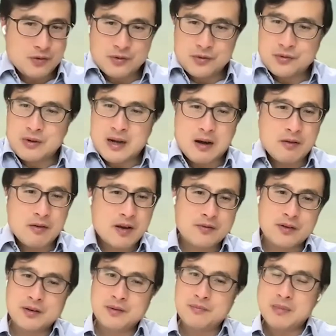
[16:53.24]
through
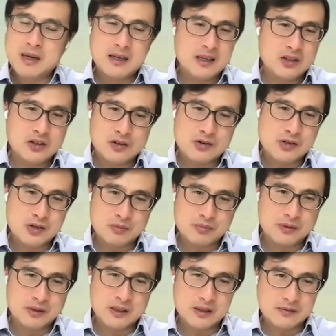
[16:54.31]
however many years
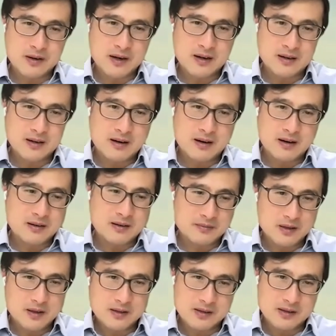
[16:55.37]
you believe
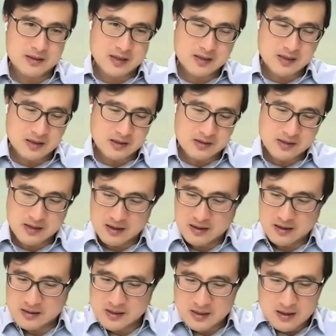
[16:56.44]
our existence
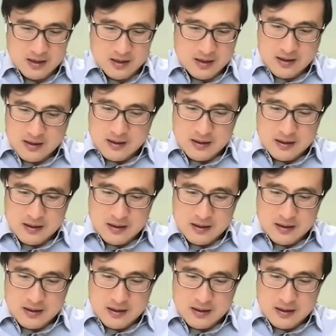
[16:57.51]
is,